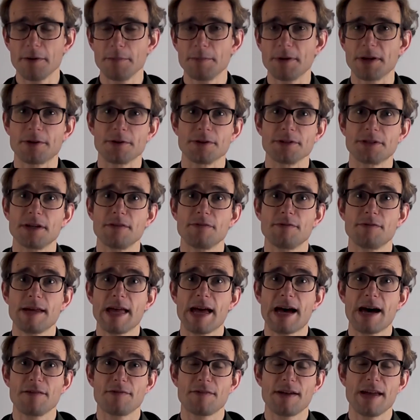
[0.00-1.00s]
because if we
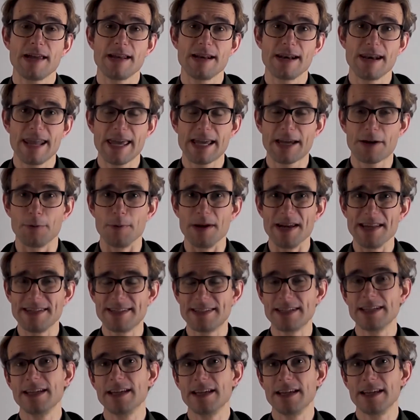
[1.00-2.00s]
have a liquid